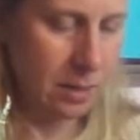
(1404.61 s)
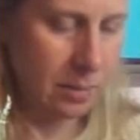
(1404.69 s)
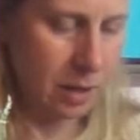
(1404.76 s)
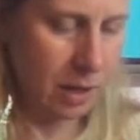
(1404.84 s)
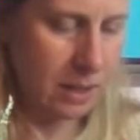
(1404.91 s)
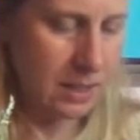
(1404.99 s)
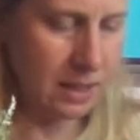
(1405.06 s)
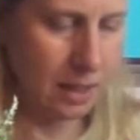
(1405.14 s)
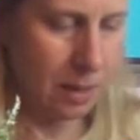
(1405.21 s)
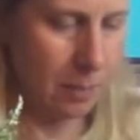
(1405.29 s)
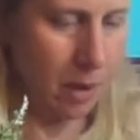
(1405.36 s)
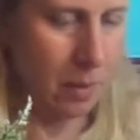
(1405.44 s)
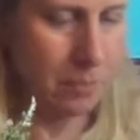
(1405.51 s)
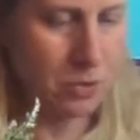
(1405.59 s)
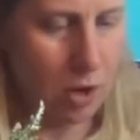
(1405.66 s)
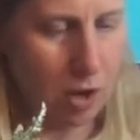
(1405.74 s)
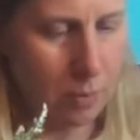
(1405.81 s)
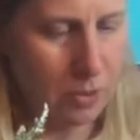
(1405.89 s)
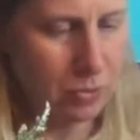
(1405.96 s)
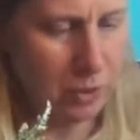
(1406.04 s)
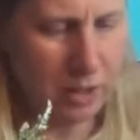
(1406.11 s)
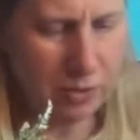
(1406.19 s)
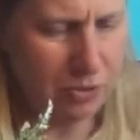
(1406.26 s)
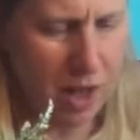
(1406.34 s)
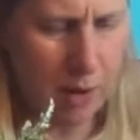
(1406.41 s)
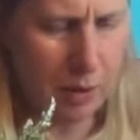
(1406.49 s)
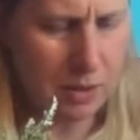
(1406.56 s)
But honestly, up tall between
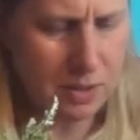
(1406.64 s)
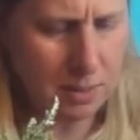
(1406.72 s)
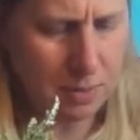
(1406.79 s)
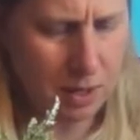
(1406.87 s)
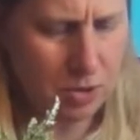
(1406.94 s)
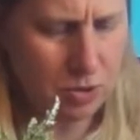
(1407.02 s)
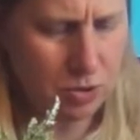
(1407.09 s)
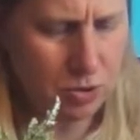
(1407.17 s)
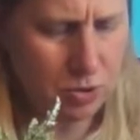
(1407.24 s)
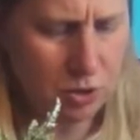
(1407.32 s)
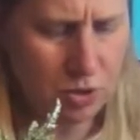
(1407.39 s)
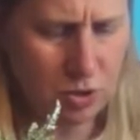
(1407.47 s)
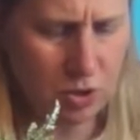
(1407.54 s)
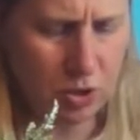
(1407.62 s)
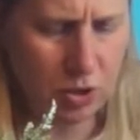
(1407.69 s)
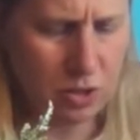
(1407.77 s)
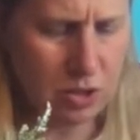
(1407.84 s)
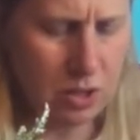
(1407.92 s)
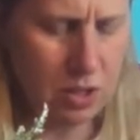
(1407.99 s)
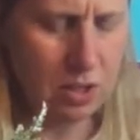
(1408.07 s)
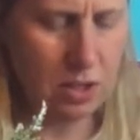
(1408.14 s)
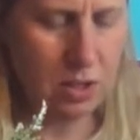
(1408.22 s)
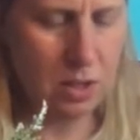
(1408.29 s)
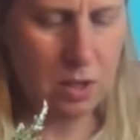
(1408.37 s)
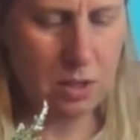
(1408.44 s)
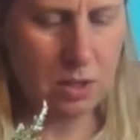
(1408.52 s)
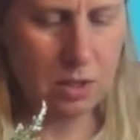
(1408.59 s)
flowers, I'm not too concerned.
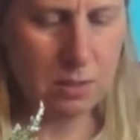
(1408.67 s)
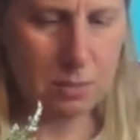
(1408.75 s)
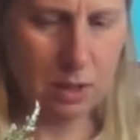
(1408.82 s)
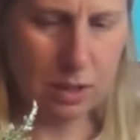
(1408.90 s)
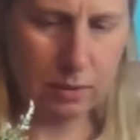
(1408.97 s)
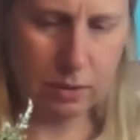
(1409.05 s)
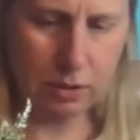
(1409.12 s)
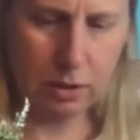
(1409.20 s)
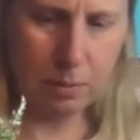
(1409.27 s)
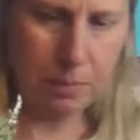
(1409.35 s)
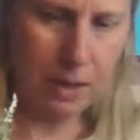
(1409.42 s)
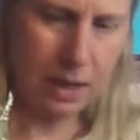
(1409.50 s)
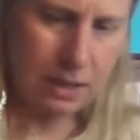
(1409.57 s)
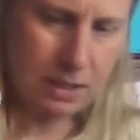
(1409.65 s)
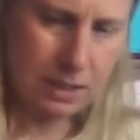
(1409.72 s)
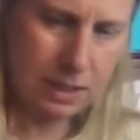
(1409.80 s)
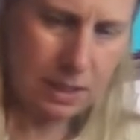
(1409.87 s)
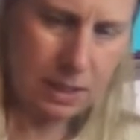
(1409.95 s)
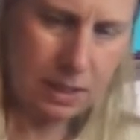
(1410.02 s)
So I'm gonna give a little bend.